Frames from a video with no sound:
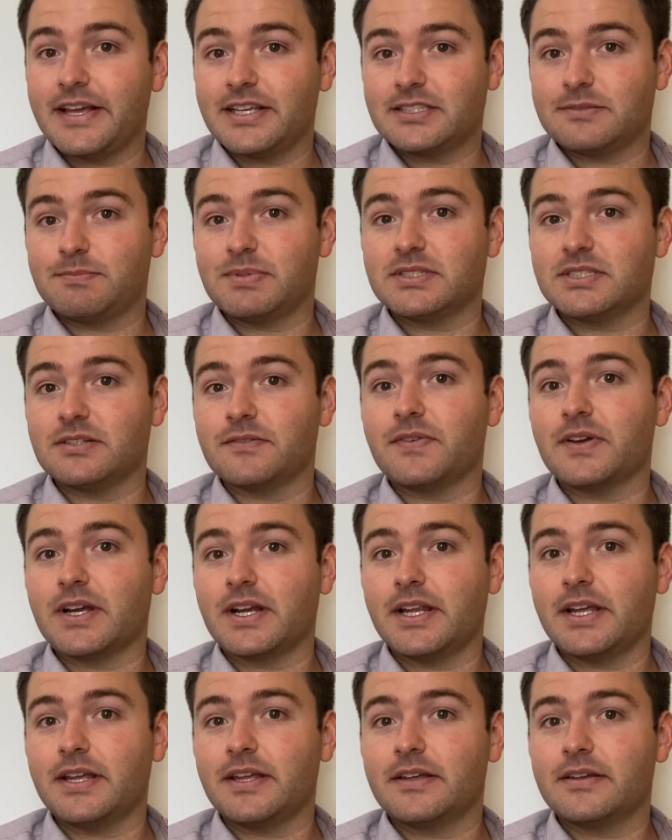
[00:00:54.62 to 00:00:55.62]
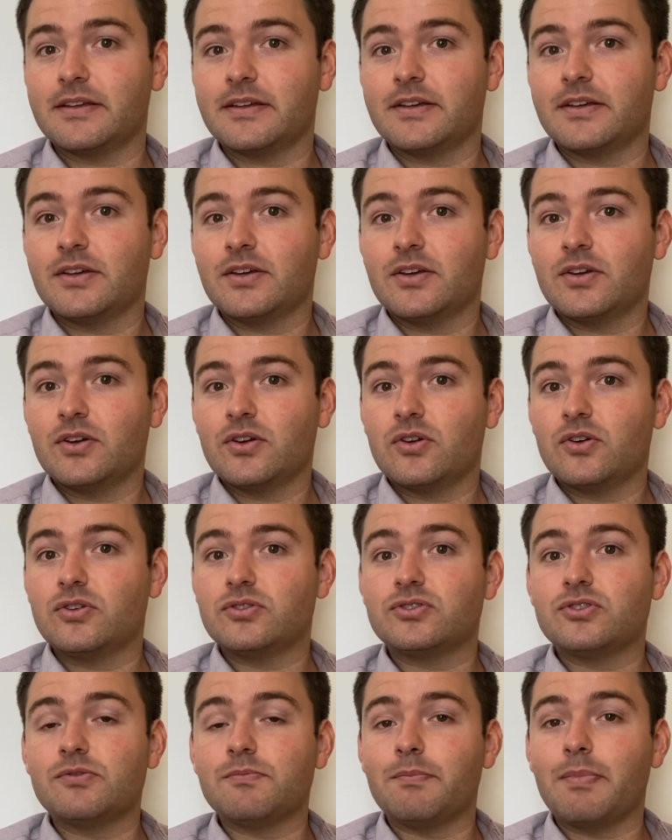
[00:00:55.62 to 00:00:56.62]
specifically, because
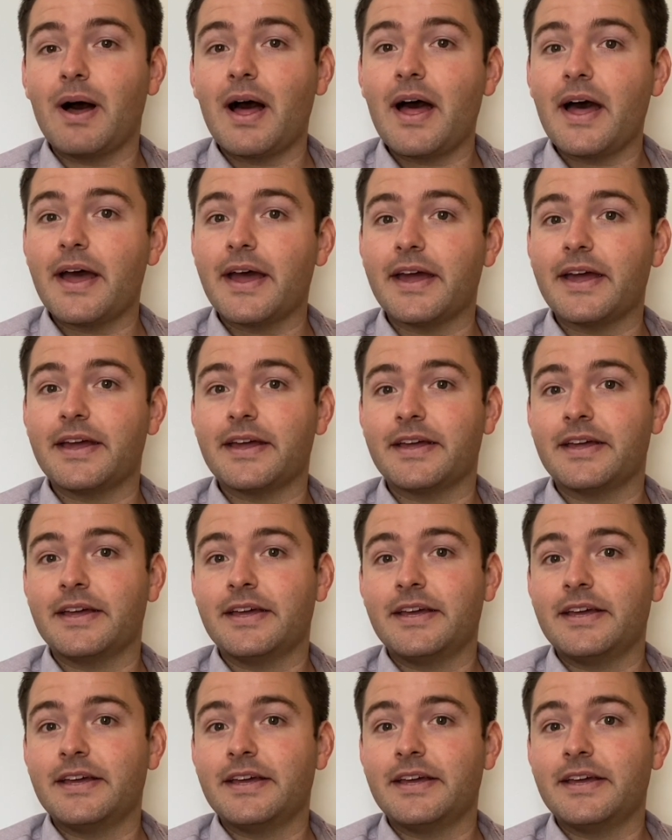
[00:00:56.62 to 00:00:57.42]
Dubai